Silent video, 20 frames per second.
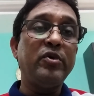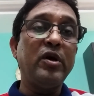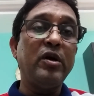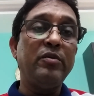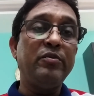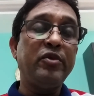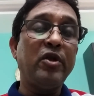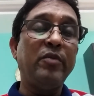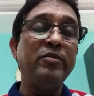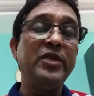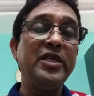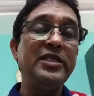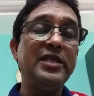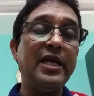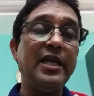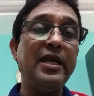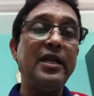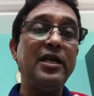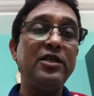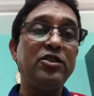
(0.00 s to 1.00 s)
from the
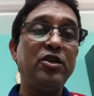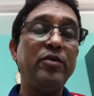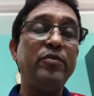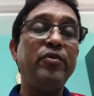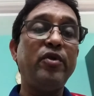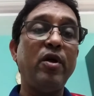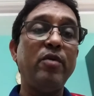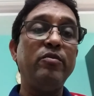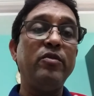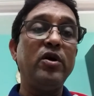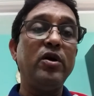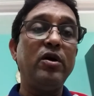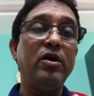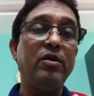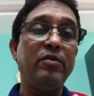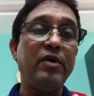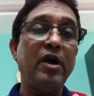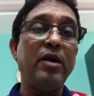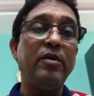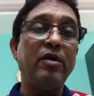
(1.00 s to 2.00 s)
generation,
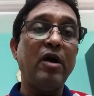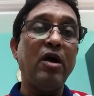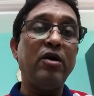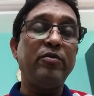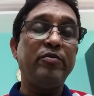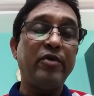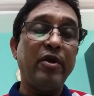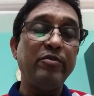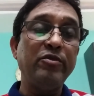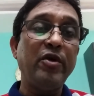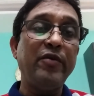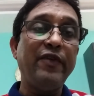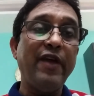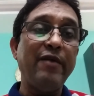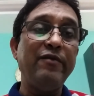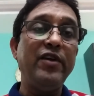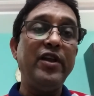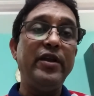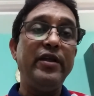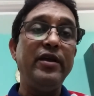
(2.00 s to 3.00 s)
or from the
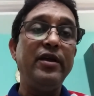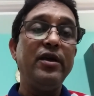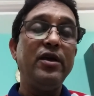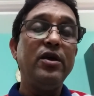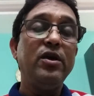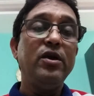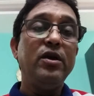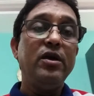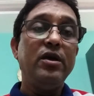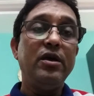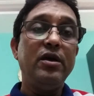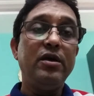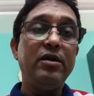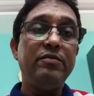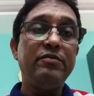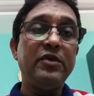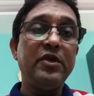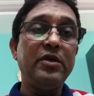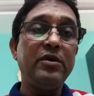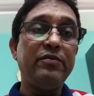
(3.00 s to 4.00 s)
family
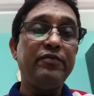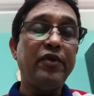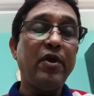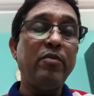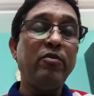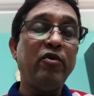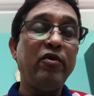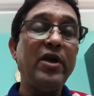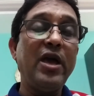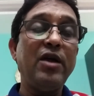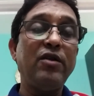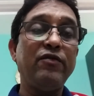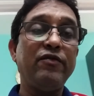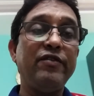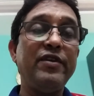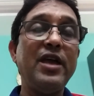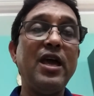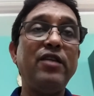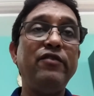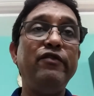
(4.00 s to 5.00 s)
from where
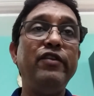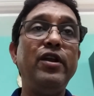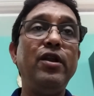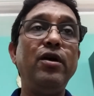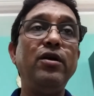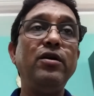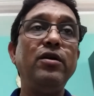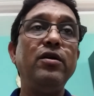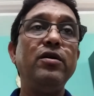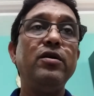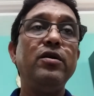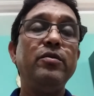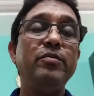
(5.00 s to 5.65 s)
we are belong.